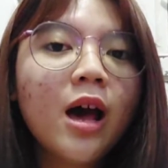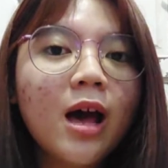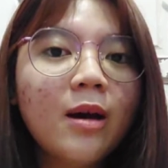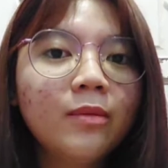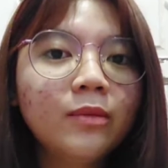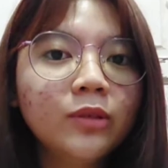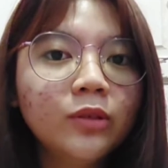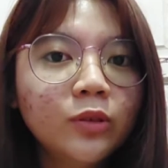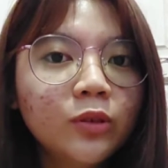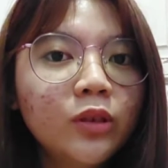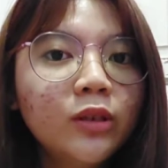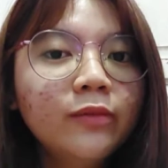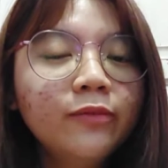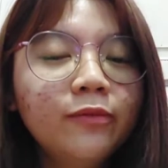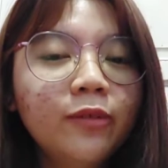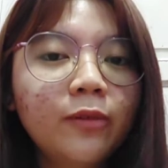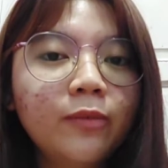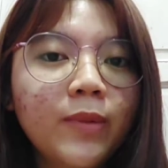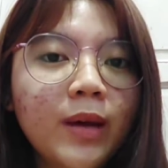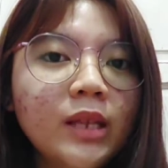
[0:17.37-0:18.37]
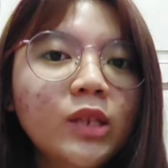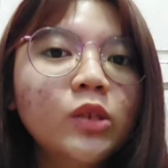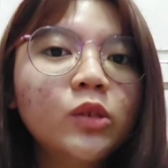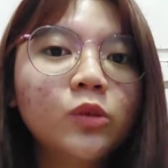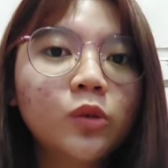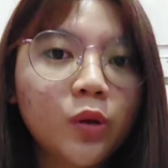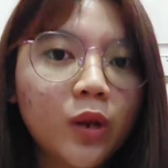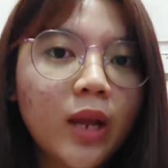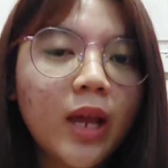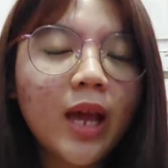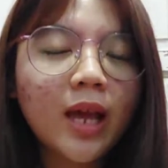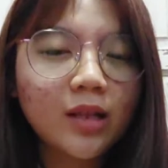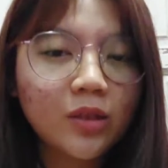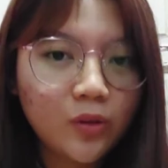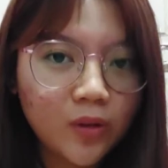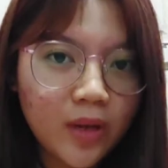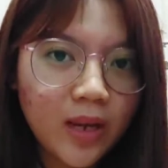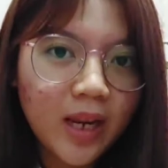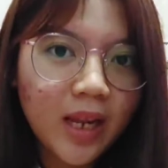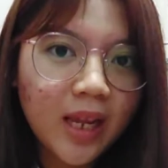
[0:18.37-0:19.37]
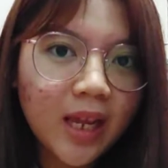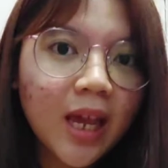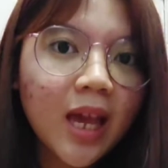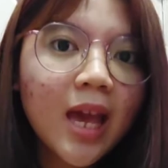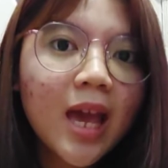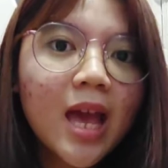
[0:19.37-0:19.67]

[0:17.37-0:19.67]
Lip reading: I'm a student from batch 20 and 20.